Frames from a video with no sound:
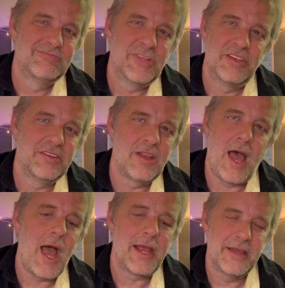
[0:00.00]
it's
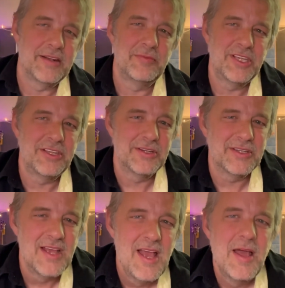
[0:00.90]
not going to be
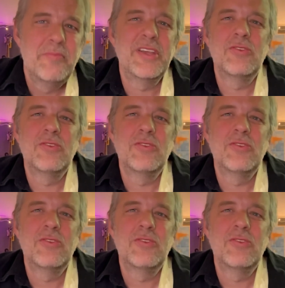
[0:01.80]
good. Be